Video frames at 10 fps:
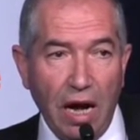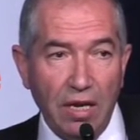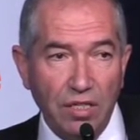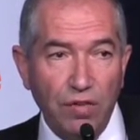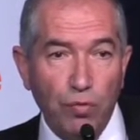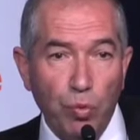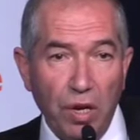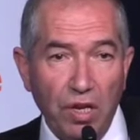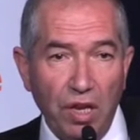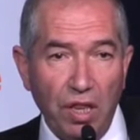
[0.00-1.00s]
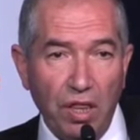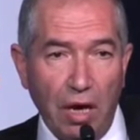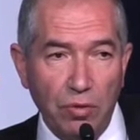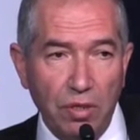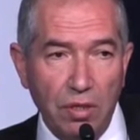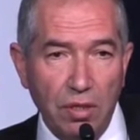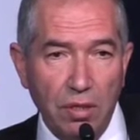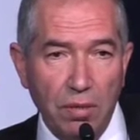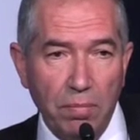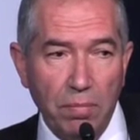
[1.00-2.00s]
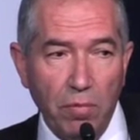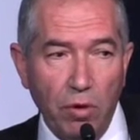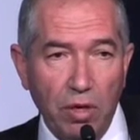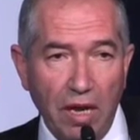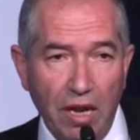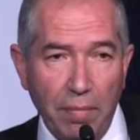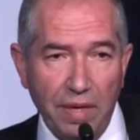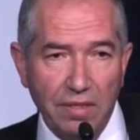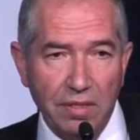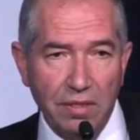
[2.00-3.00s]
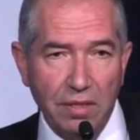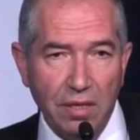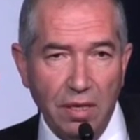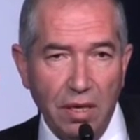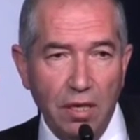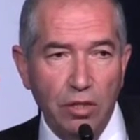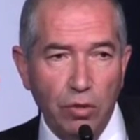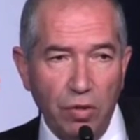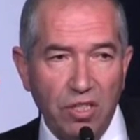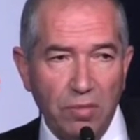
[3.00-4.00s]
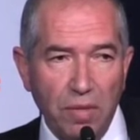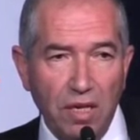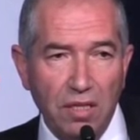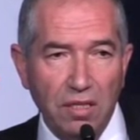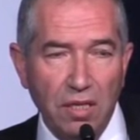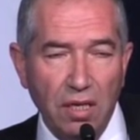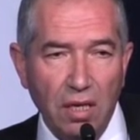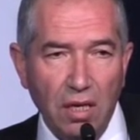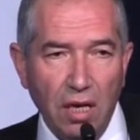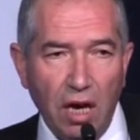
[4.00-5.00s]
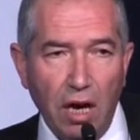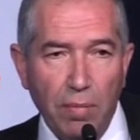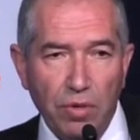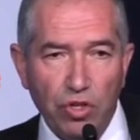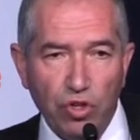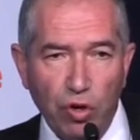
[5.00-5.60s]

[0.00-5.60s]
I received 20,000 on daily basis. So this means I'm in